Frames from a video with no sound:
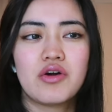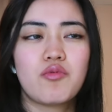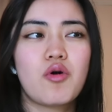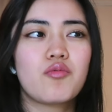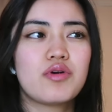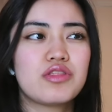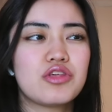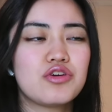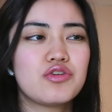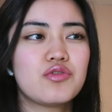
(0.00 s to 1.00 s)
what With
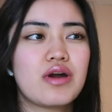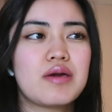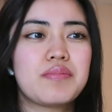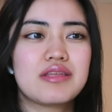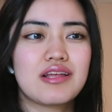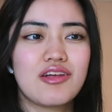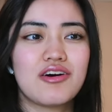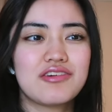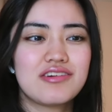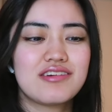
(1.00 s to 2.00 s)
You AP
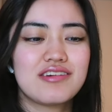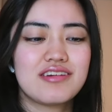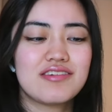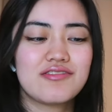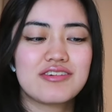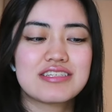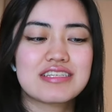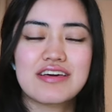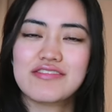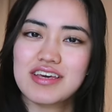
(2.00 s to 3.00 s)
Dylan was
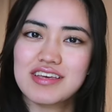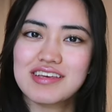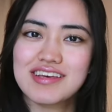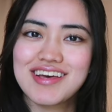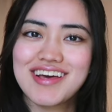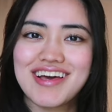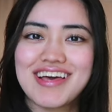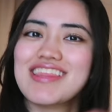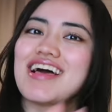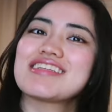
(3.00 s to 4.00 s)
giving
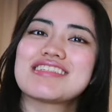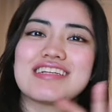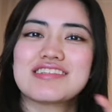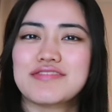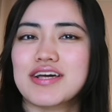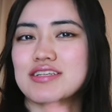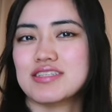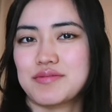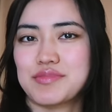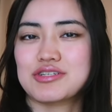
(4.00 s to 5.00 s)
in that sense of like a
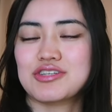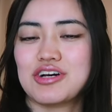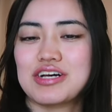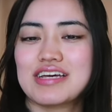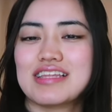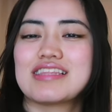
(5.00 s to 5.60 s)
summer song.